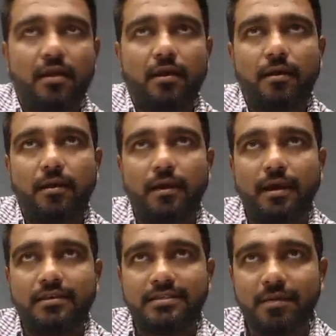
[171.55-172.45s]
Uh,
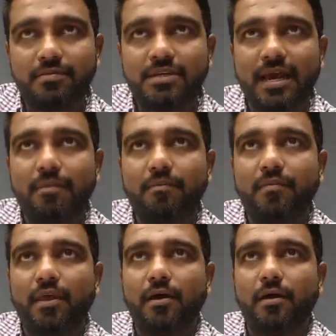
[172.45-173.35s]
at the same time,
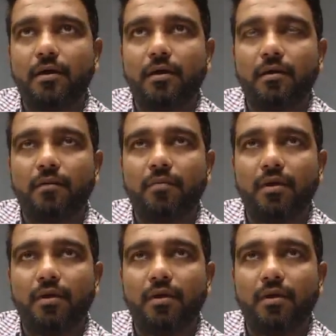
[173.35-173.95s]
uh,